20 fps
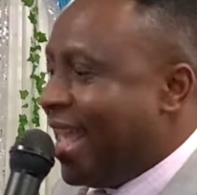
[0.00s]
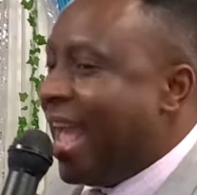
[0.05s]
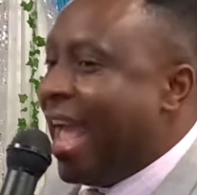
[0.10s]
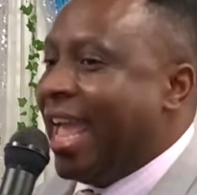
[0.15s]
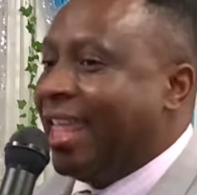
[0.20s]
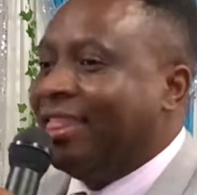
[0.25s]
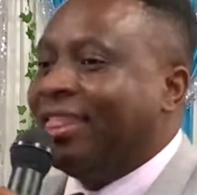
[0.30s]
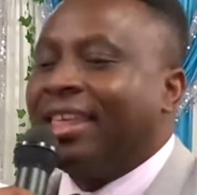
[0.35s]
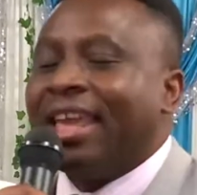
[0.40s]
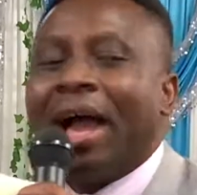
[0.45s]

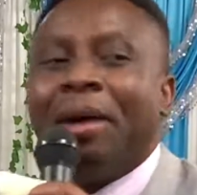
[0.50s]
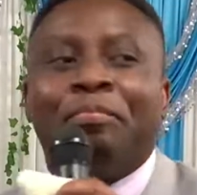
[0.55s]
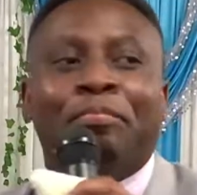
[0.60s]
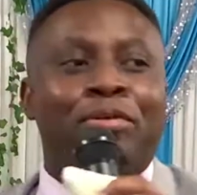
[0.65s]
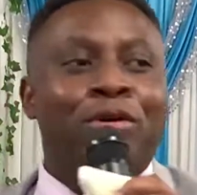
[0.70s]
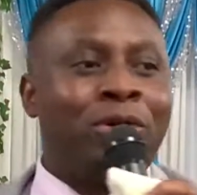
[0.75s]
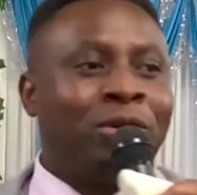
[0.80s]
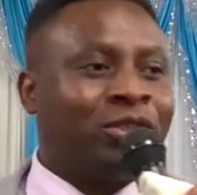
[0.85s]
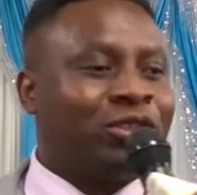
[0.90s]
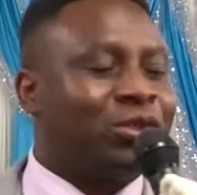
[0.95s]
and the
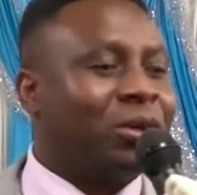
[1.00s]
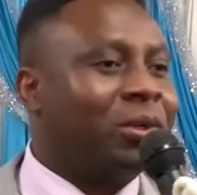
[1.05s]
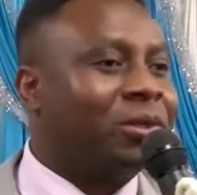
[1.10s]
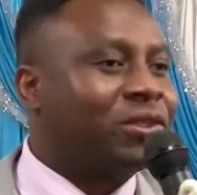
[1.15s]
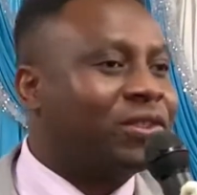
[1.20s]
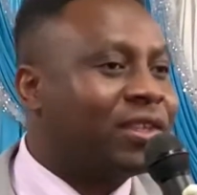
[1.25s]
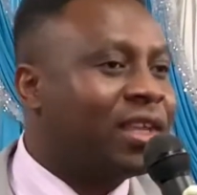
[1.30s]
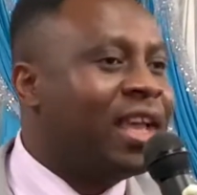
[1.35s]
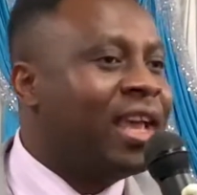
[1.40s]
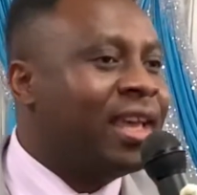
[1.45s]

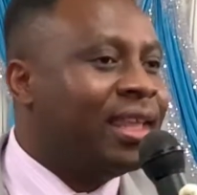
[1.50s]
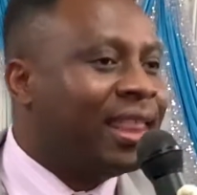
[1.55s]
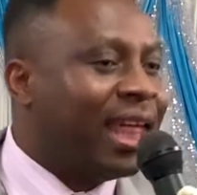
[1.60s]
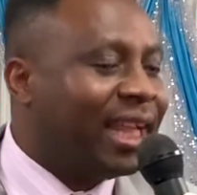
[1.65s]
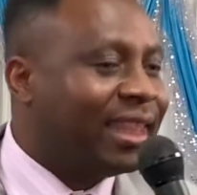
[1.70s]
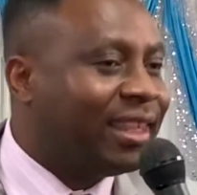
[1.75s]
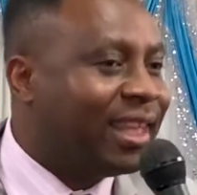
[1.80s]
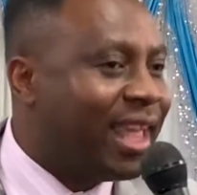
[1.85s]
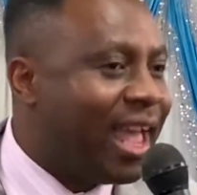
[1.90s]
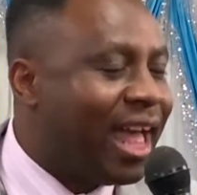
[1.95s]
apostles
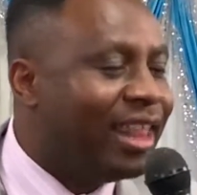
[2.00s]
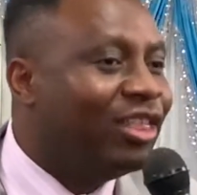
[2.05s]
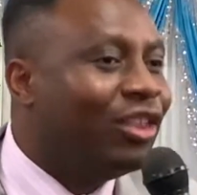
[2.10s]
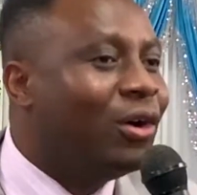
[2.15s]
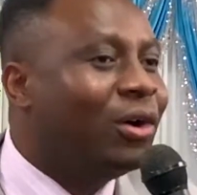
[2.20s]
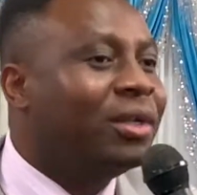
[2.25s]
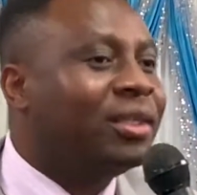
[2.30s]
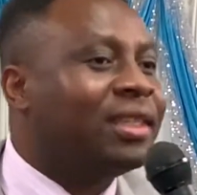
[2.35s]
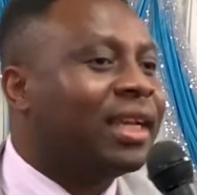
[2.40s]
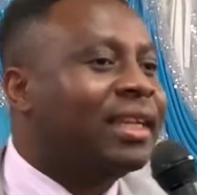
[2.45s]
that he
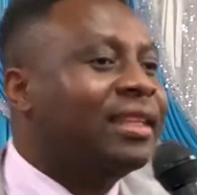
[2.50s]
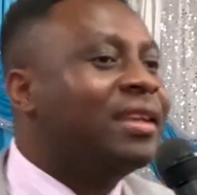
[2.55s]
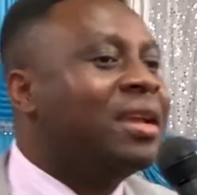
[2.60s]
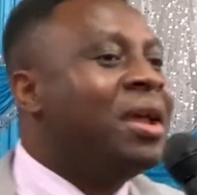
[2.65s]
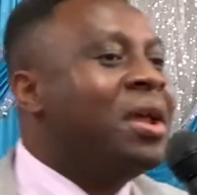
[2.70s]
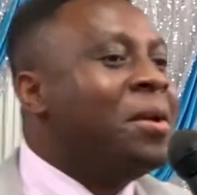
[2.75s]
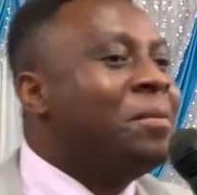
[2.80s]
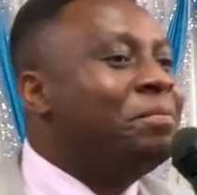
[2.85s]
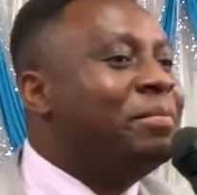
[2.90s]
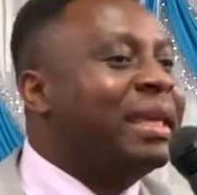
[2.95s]
anointed
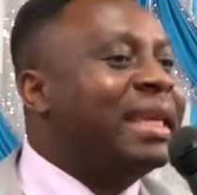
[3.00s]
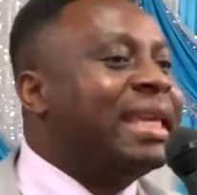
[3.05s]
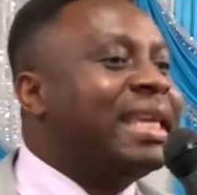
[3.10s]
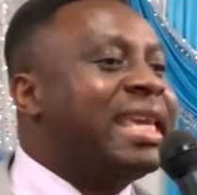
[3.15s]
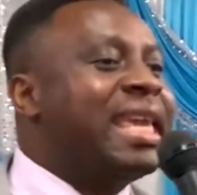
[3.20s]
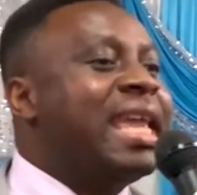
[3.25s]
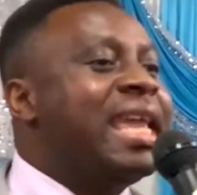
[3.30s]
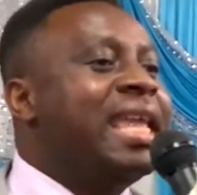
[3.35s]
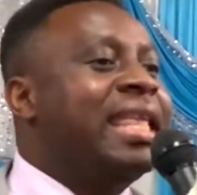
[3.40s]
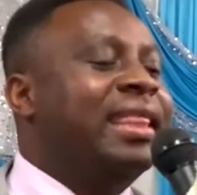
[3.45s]

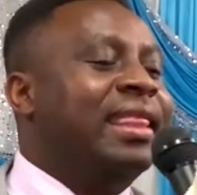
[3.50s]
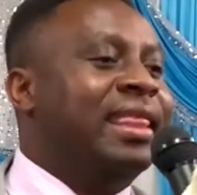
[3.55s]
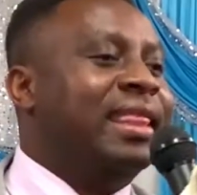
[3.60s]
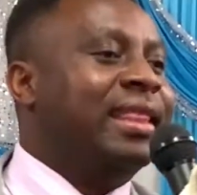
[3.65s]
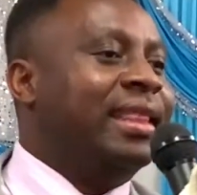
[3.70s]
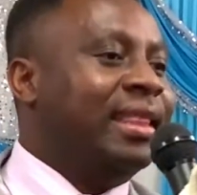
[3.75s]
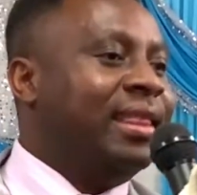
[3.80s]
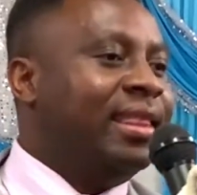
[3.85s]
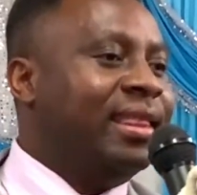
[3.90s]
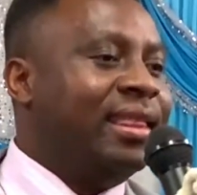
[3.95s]
begin
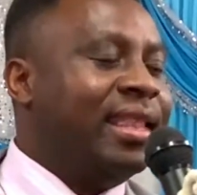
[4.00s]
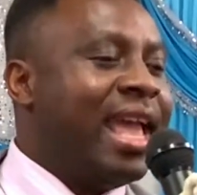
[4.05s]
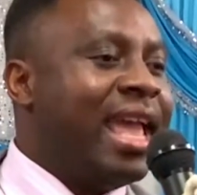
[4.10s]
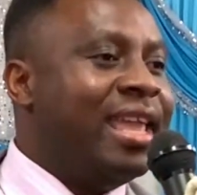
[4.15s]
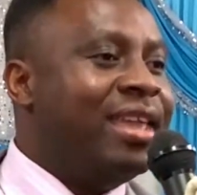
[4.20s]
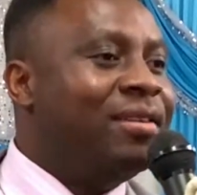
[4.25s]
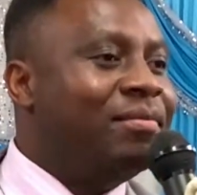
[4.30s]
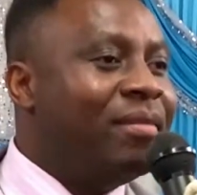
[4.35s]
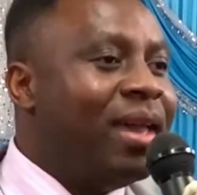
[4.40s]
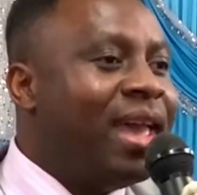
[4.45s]

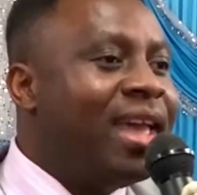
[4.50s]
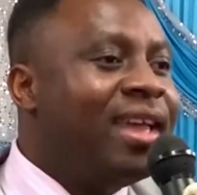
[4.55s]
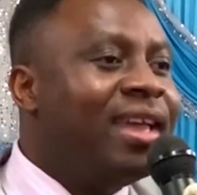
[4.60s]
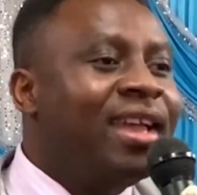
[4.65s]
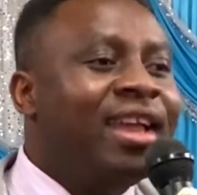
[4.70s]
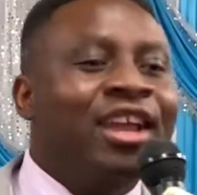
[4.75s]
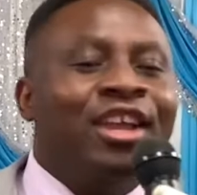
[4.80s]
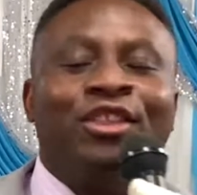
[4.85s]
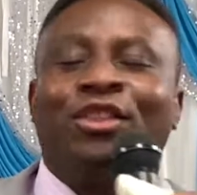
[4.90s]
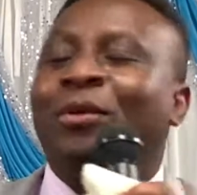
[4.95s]
amen,
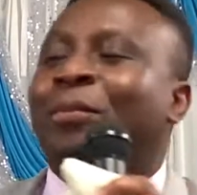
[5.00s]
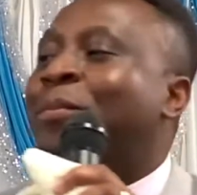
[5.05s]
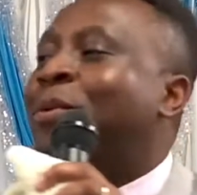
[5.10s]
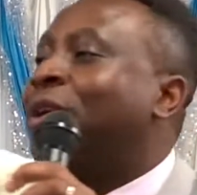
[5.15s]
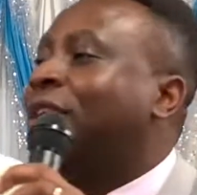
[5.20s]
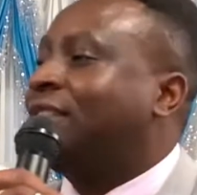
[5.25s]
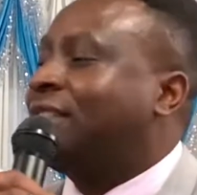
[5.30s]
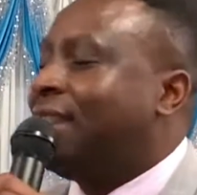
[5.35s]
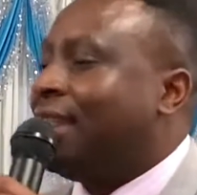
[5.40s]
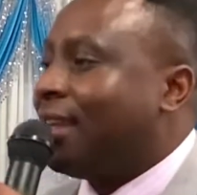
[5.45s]
to
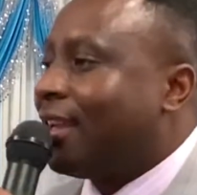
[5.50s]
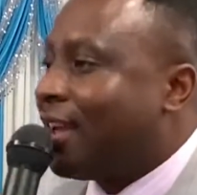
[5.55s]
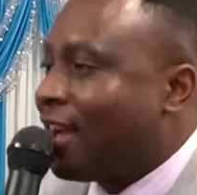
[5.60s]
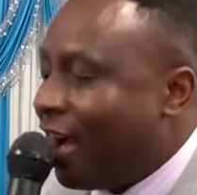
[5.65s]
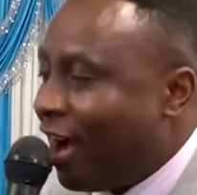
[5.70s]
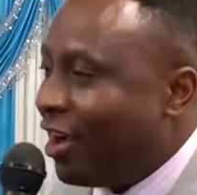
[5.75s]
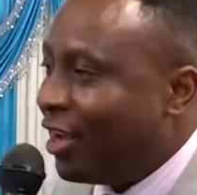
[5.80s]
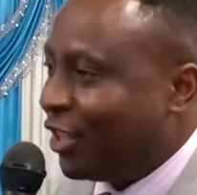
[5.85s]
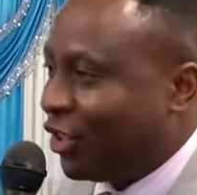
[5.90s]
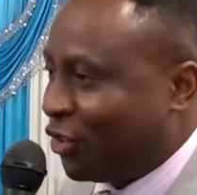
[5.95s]
preach the
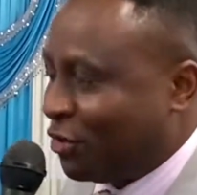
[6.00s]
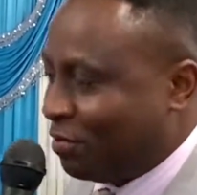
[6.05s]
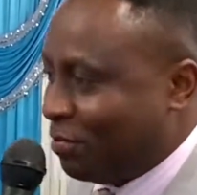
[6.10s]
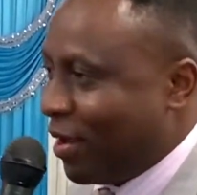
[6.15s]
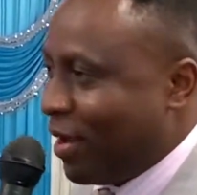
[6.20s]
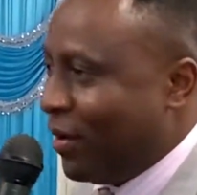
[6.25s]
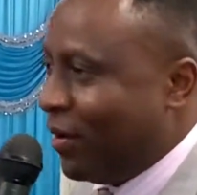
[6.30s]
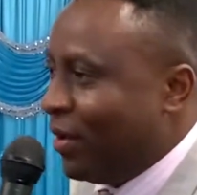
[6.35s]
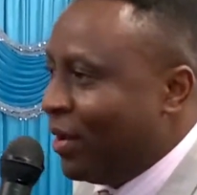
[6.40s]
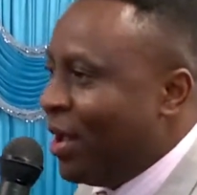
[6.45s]

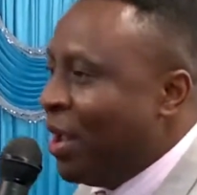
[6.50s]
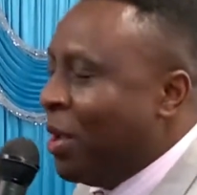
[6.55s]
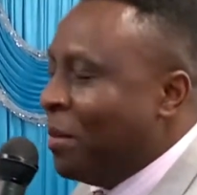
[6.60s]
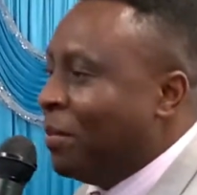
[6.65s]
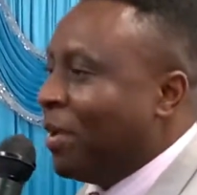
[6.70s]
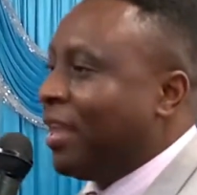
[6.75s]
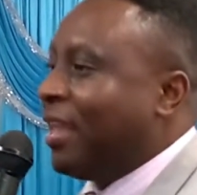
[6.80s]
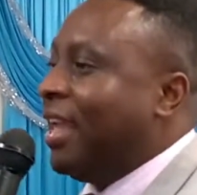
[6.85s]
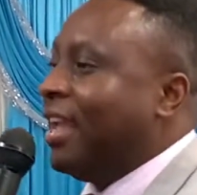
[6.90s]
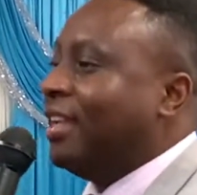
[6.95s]
gospel,
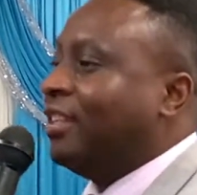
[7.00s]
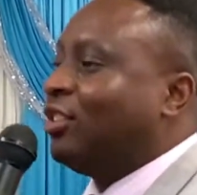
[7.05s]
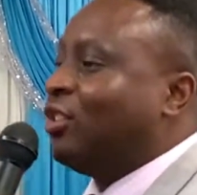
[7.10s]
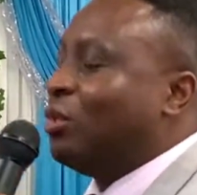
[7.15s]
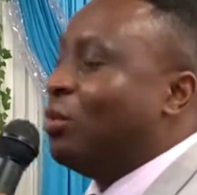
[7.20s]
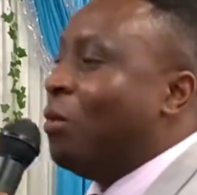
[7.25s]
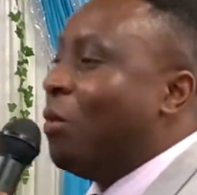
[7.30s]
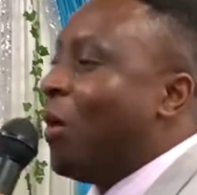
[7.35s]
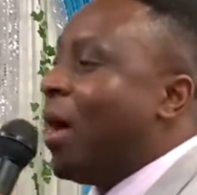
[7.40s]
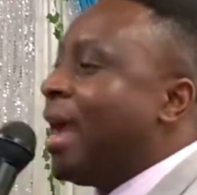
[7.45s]
begin to
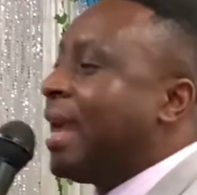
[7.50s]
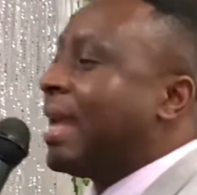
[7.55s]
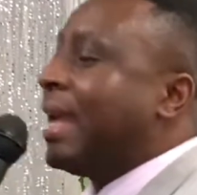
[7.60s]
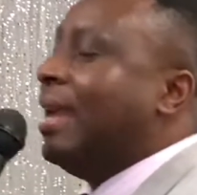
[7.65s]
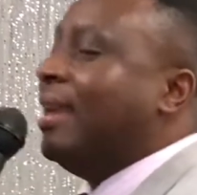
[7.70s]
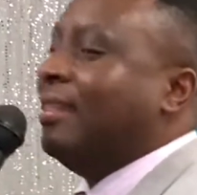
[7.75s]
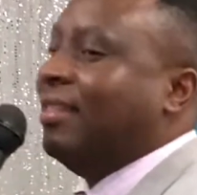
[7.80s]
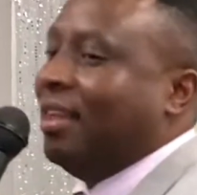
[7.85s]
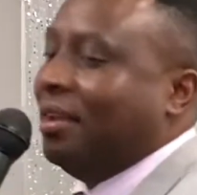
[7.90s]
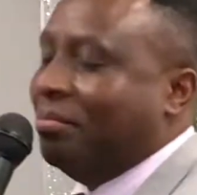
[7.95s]
work
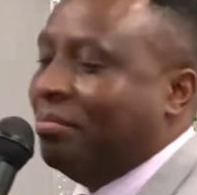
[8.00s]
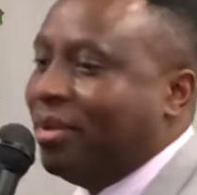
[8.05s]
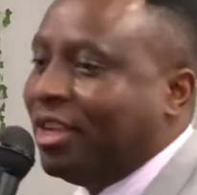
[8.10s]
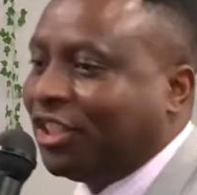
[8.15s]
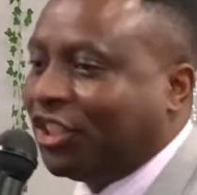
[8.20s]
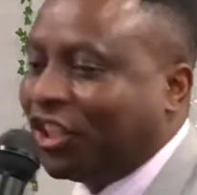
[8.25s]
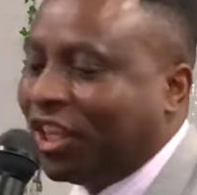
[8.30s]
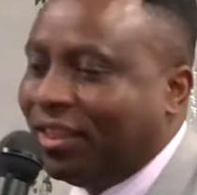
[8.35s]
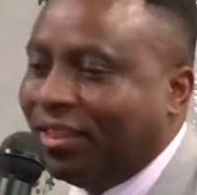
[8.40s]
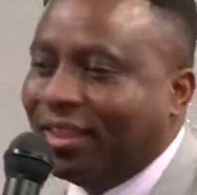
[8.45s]
in the
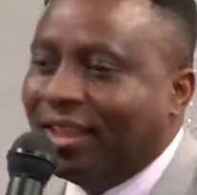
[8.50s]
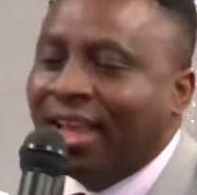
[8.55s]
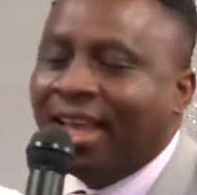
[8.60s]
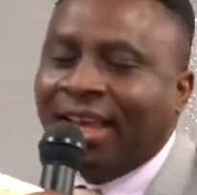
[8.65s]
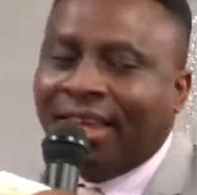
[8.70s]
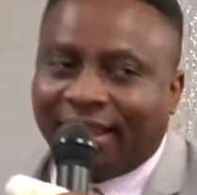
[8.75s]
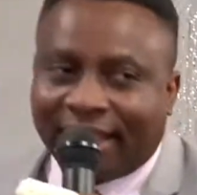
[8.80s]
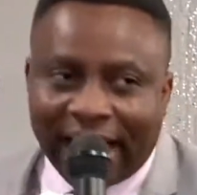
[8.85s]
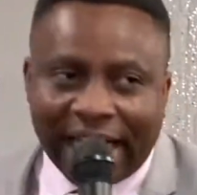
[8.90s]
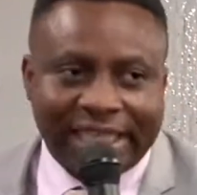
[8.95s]
mission
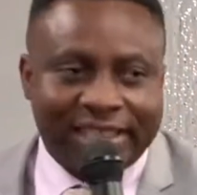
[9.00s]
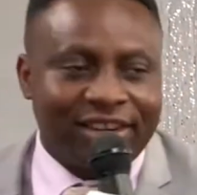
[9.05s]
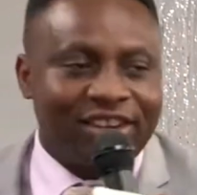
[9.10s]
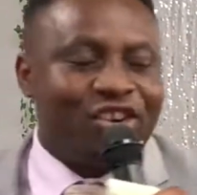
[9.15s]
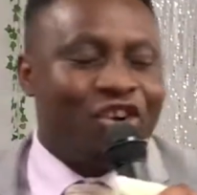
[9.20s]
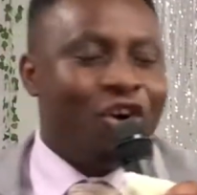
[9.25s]
that